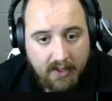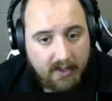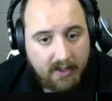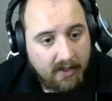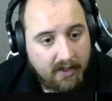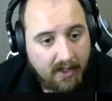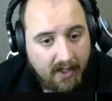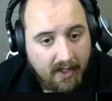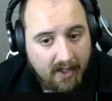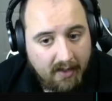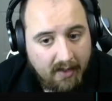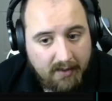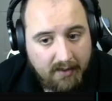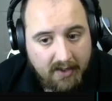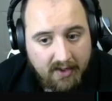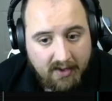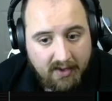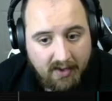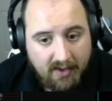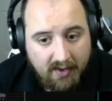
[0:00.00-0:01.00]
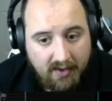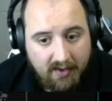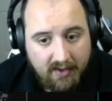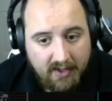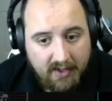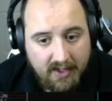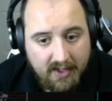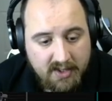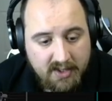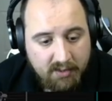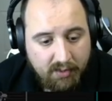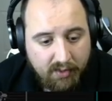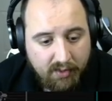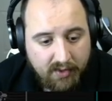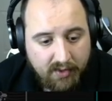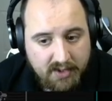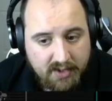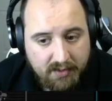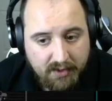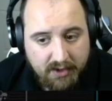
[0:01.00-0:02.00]
Ganymede colony is a
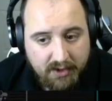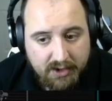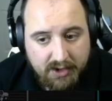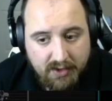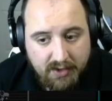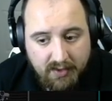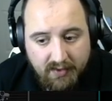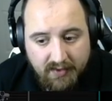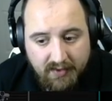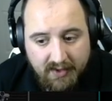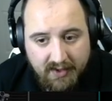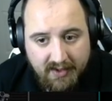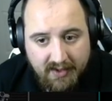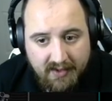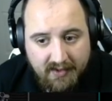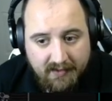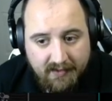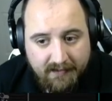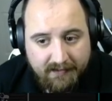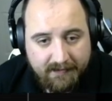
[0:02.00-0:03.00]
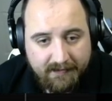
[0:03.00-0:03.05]
points per Jovian.